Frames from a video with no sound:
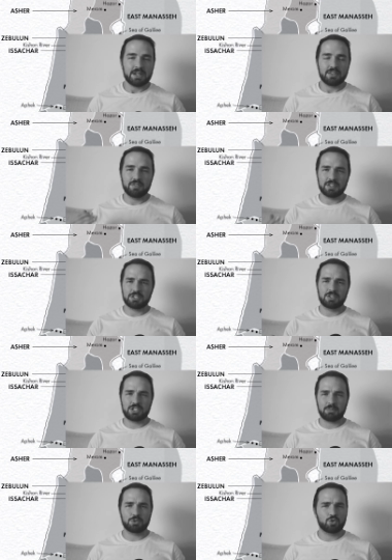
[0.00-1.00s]
The events in
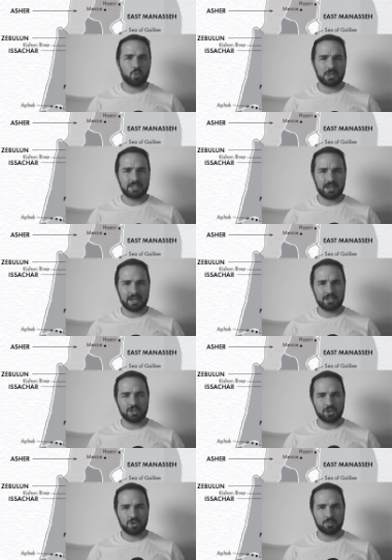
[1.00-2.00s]
chapter 29
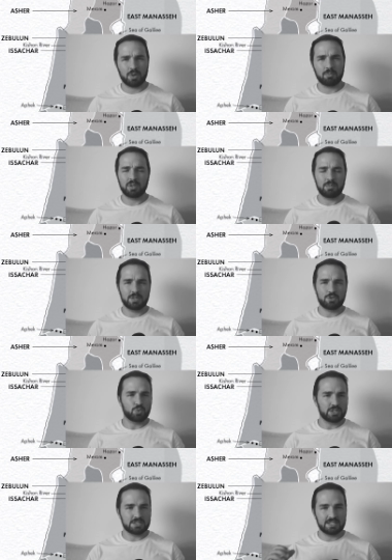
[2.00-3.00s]
occurred probably
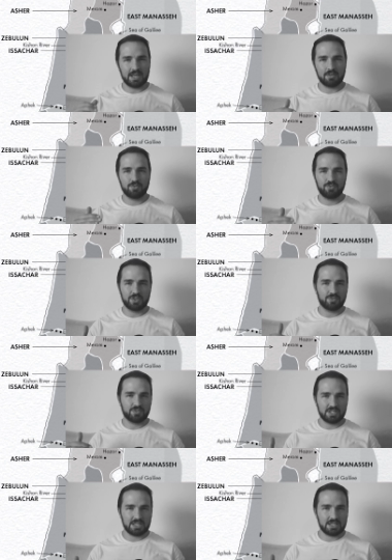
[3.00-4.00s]
between
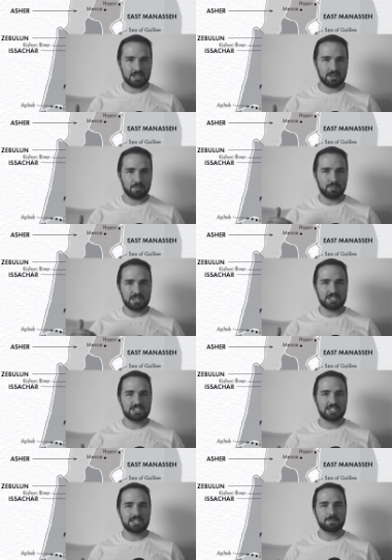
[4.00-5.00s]
1015
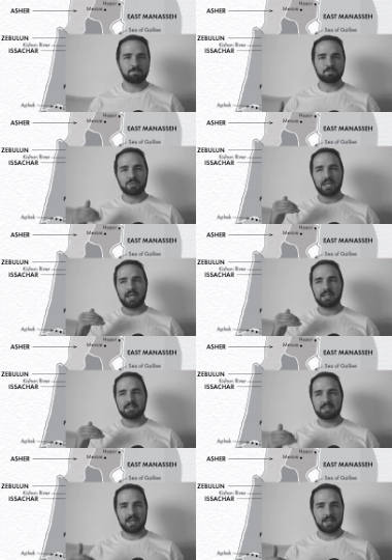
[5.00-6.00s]
BC and
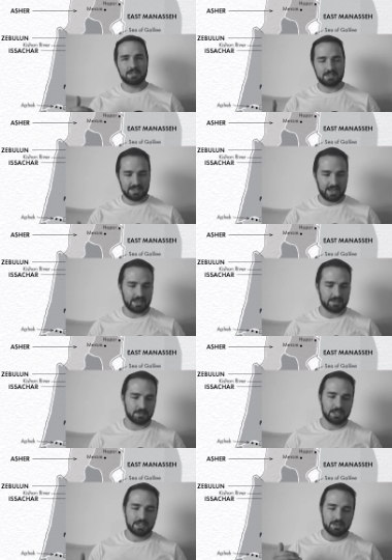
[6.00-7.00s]
1010
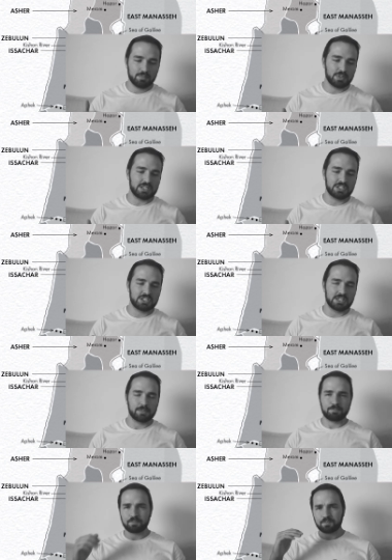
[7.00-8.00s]

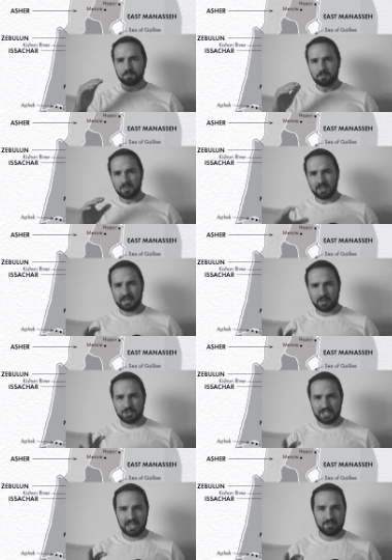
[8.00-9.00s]
BC. Now,
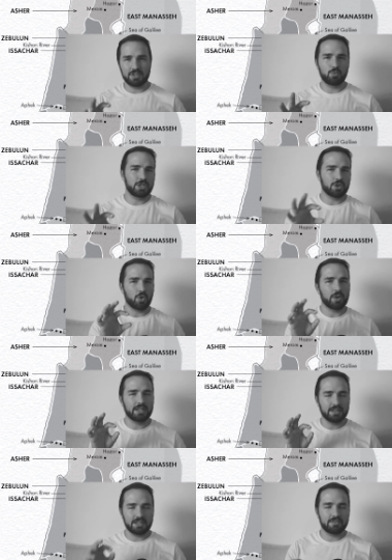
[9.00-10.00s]
David, we know,
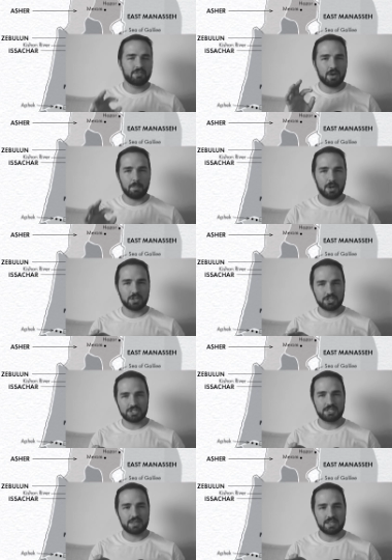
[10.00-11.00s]
lived
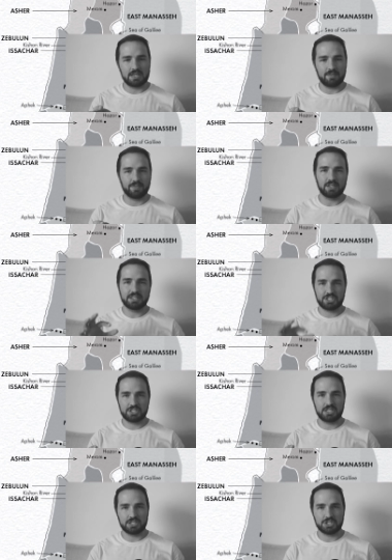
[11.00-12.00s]
amongst the
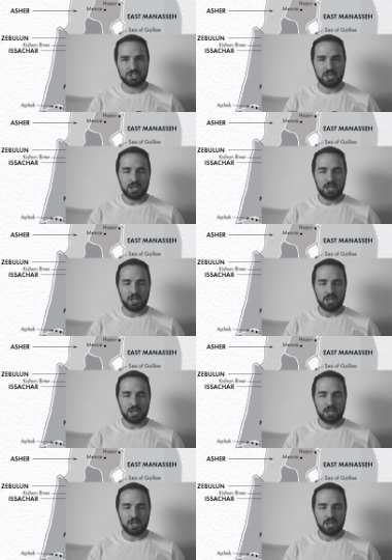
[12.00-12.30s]
Philistines